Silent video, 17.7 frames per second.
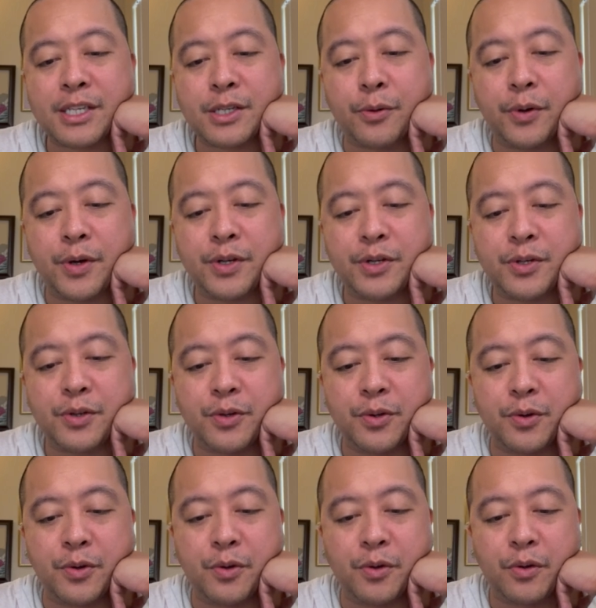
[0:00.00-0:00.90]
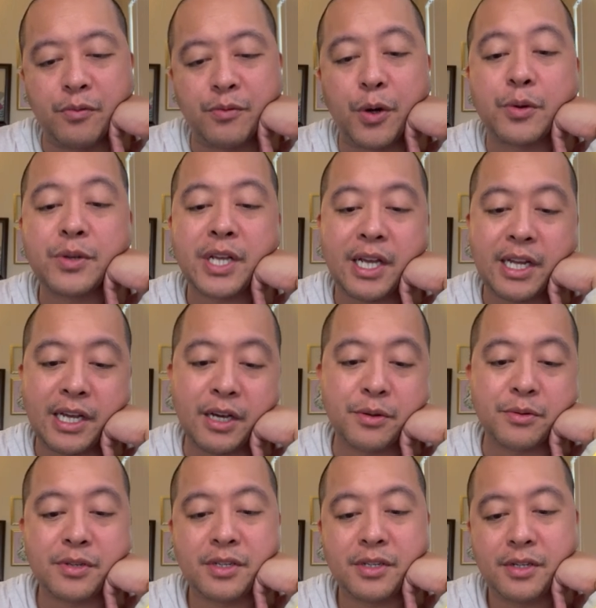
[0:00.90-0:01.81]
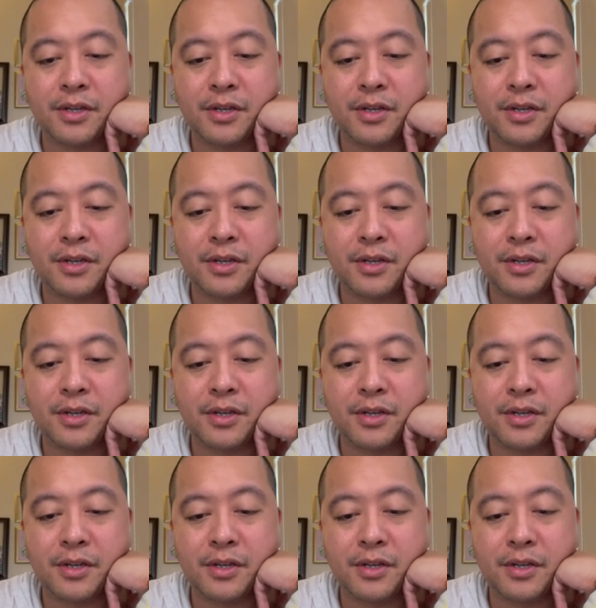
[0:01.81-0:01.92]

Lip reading: going to rotate out.